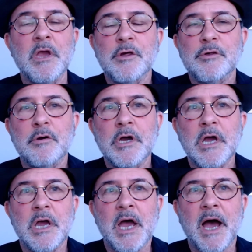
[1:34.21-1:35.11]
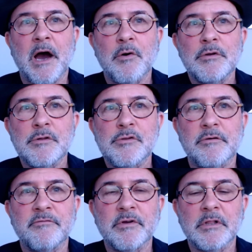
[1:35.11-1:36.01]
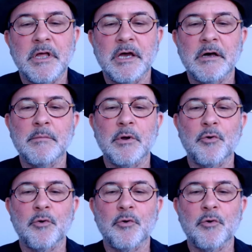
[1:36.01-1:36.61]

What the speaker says: So how does Wilhelm